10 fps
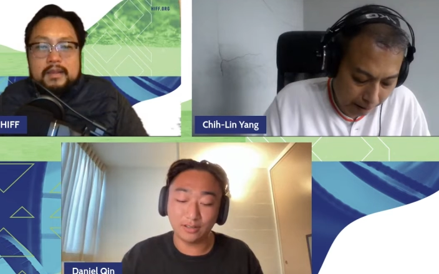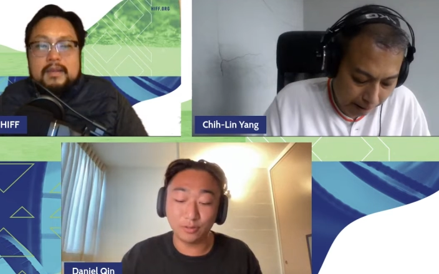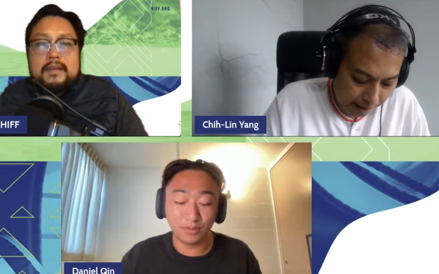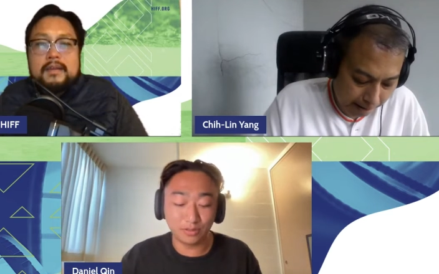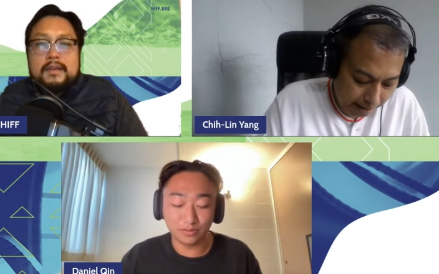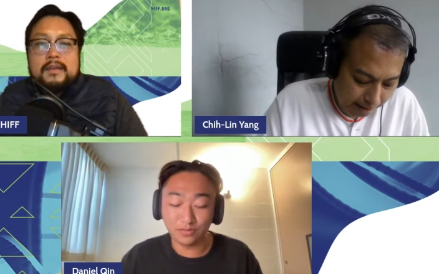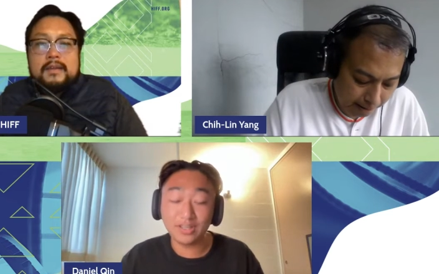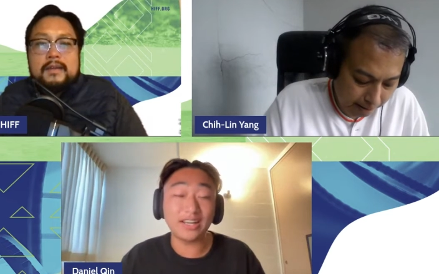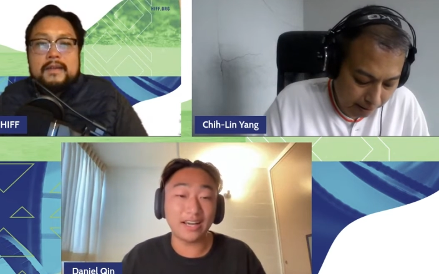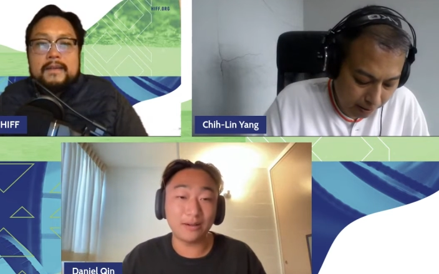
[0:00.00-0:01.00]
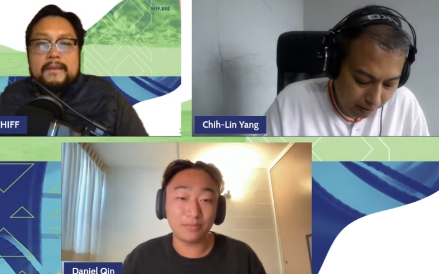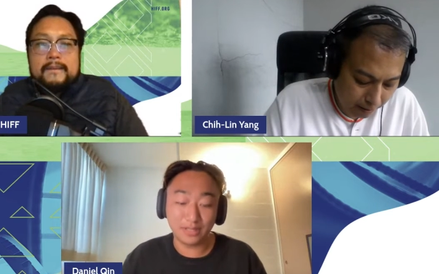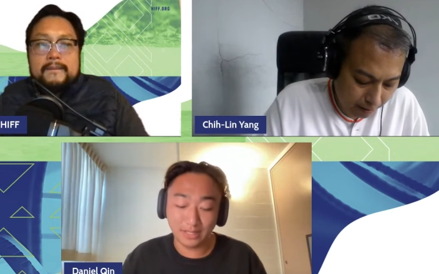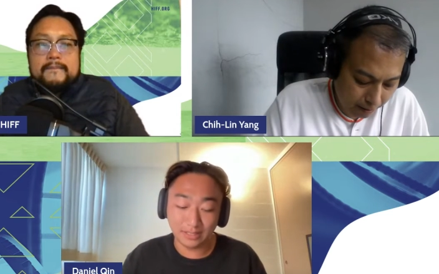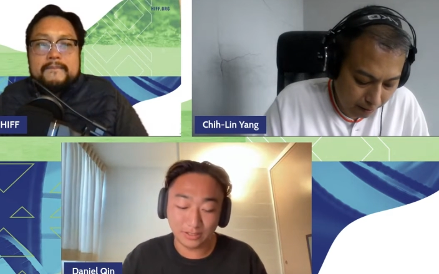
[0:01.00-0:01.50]
Speaker 1: everybody was very
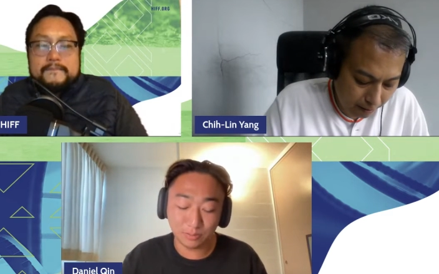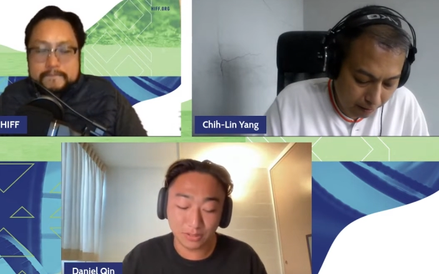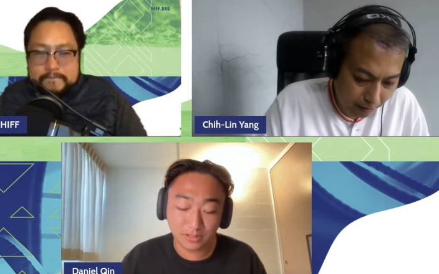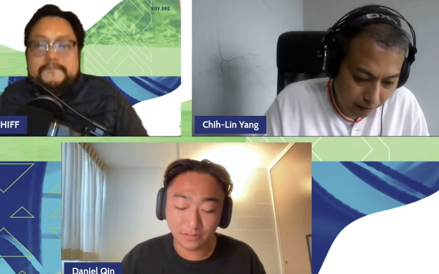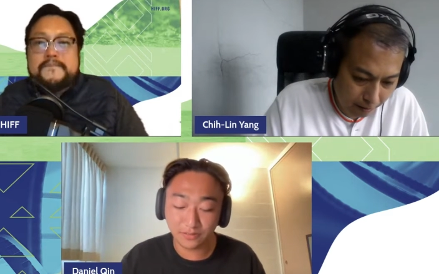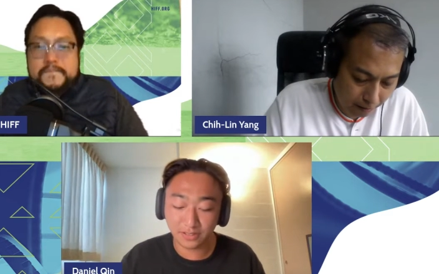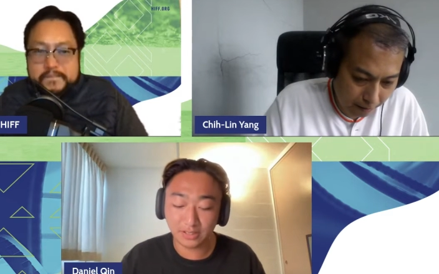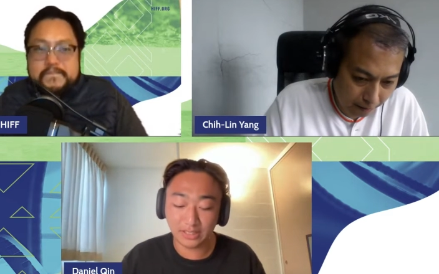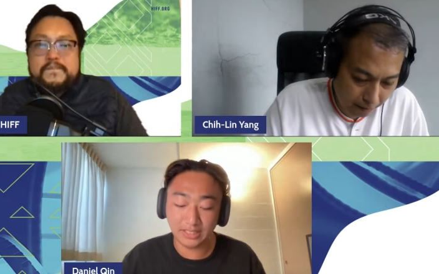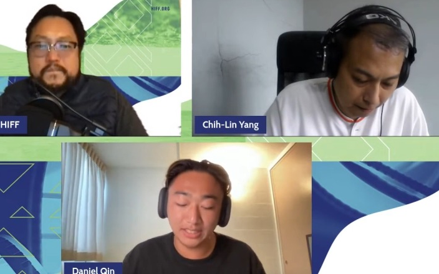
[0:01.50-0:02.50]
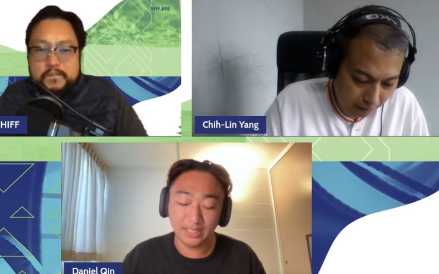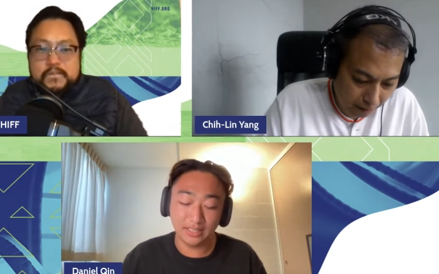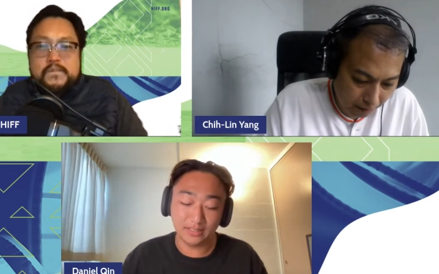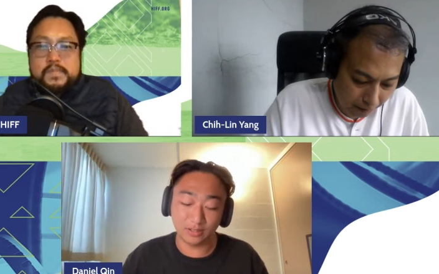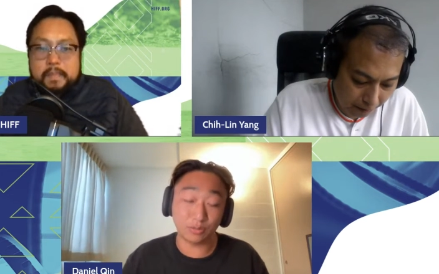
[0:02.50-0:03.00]
happy, and specifically
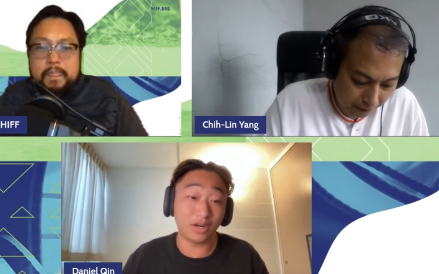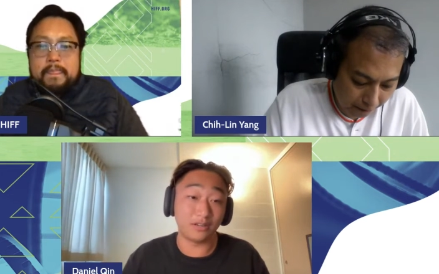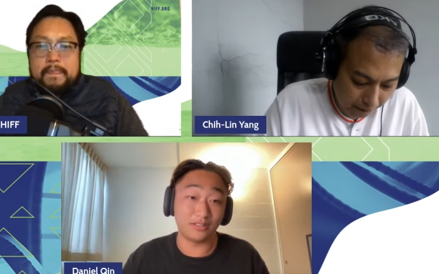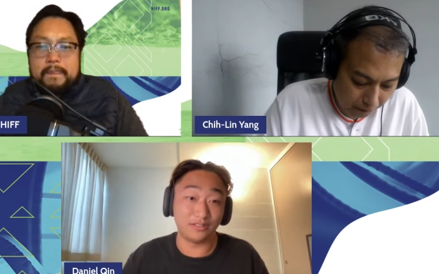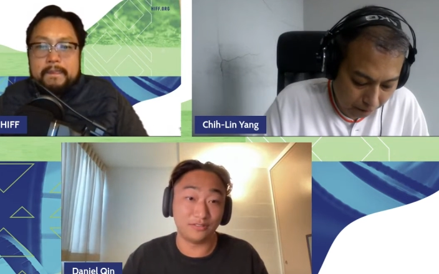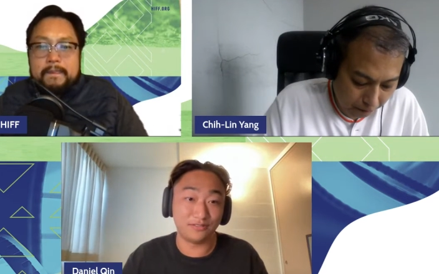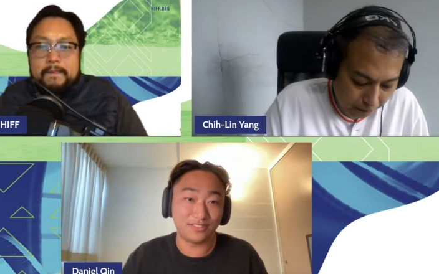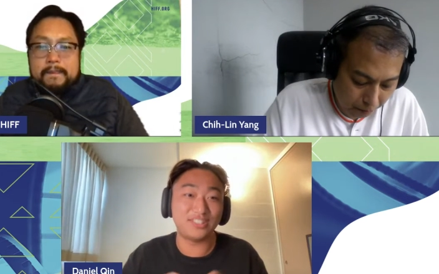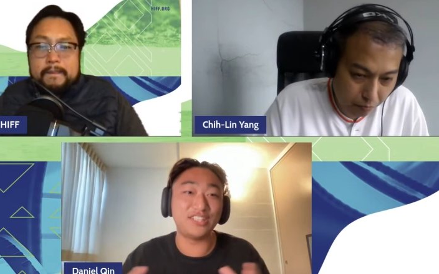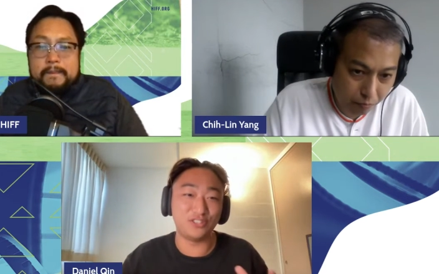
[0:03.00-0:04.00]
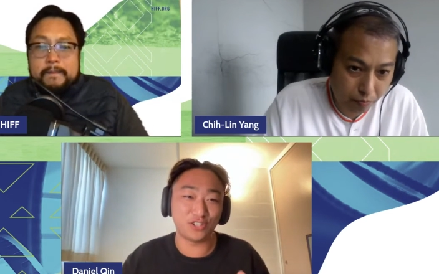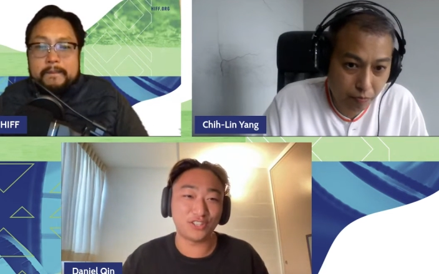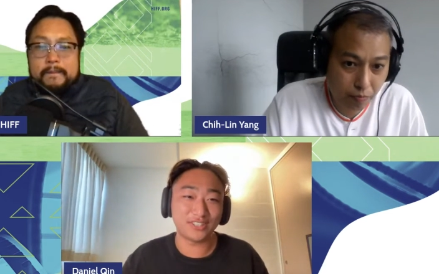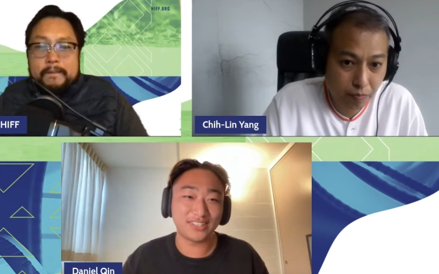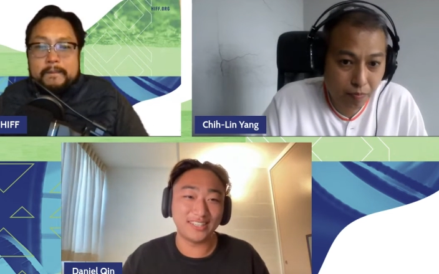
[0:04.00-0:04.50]
the crowd of
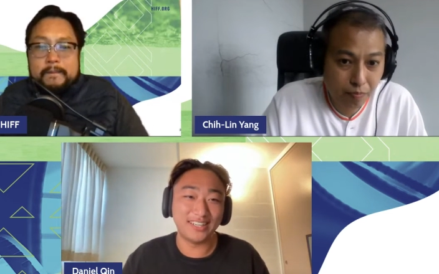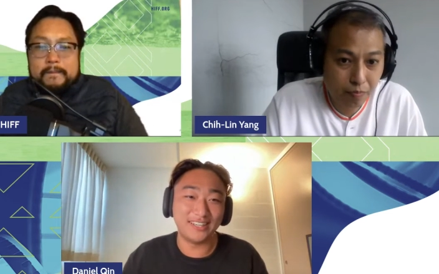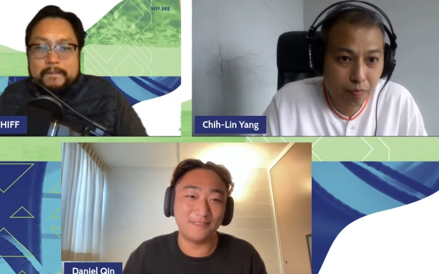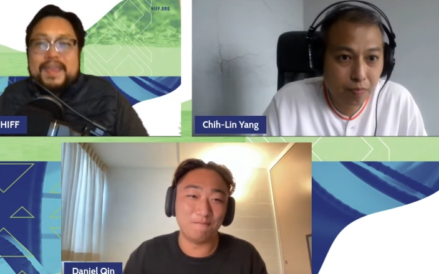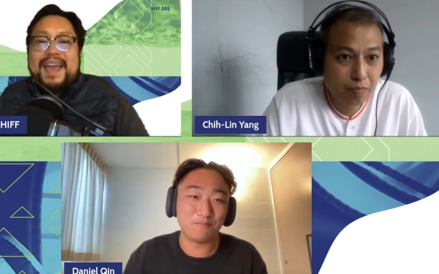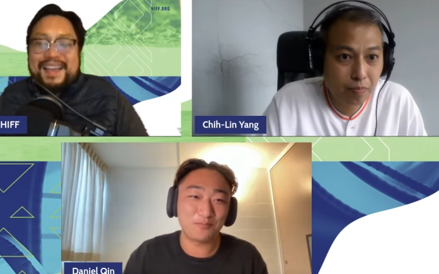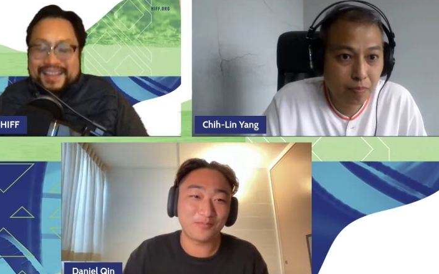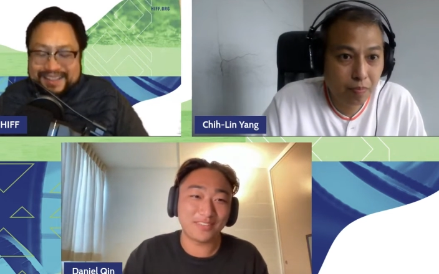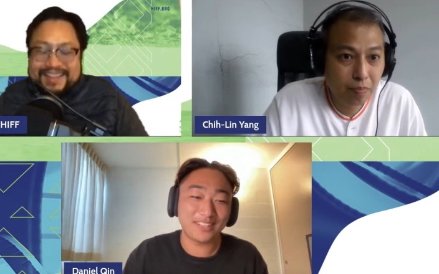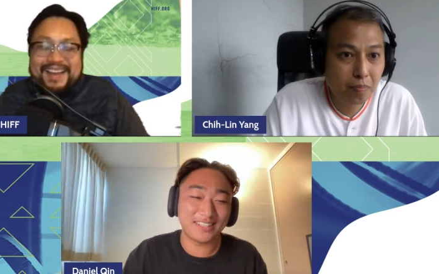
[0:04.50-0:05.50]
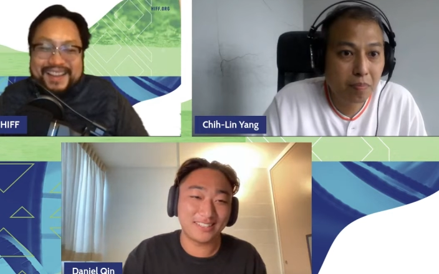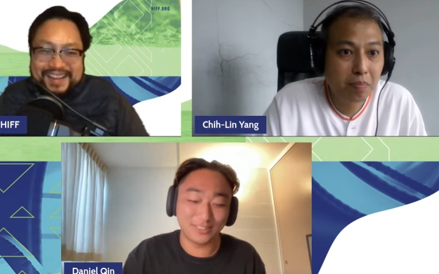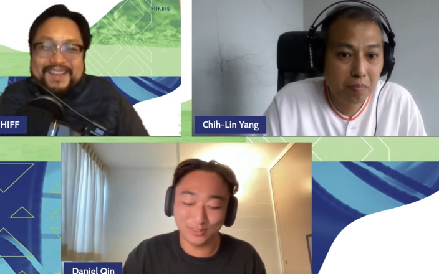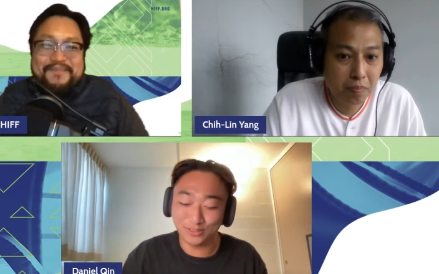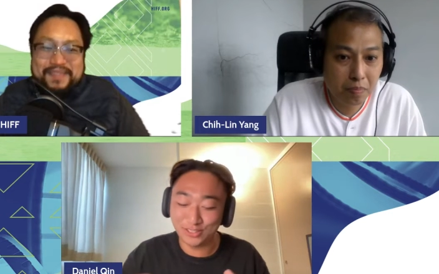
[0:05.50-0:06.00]
teacher. Um, yeah, yeah, yeah. You
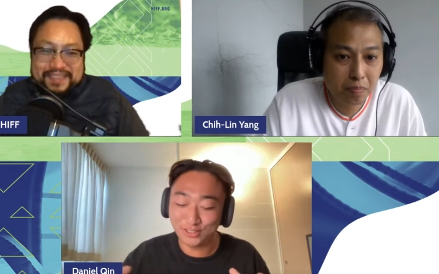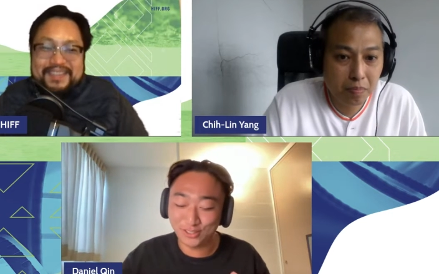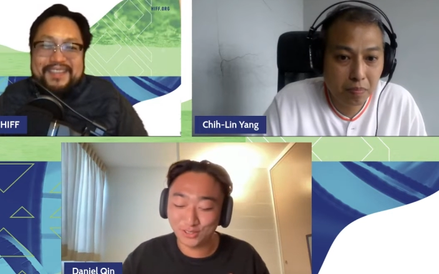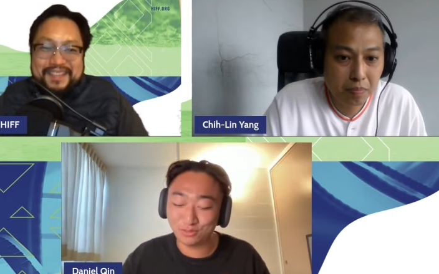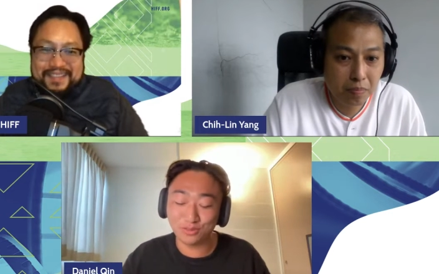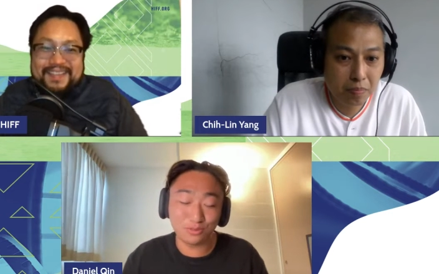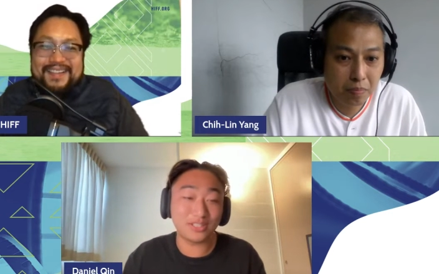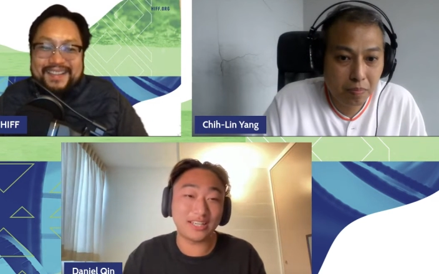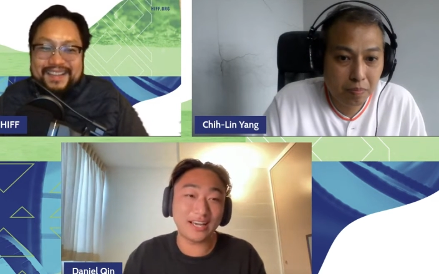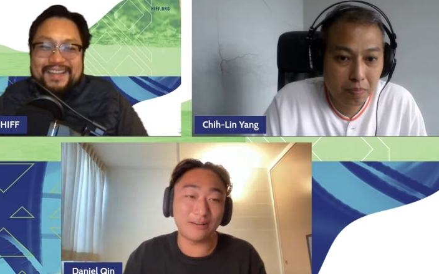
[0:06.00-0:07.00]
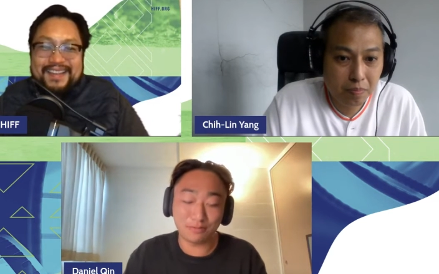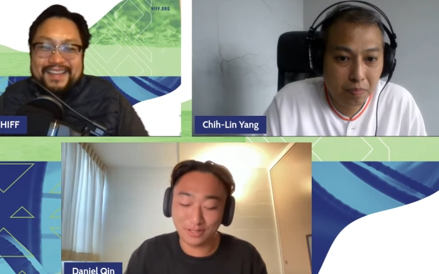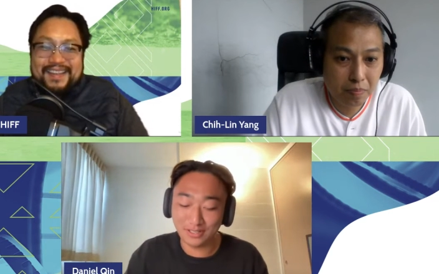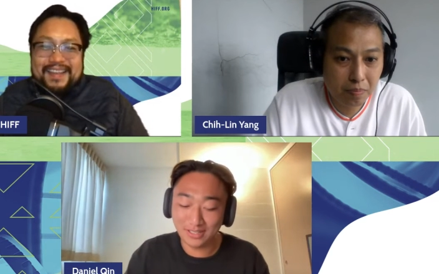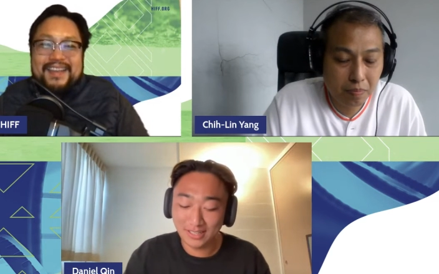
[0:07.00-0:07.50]
know, teachers were really
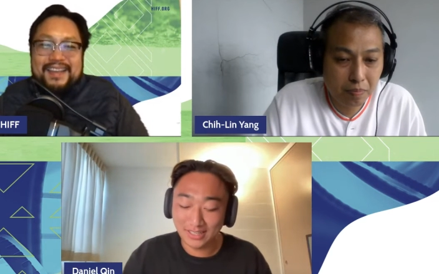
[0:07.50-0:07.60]
happy,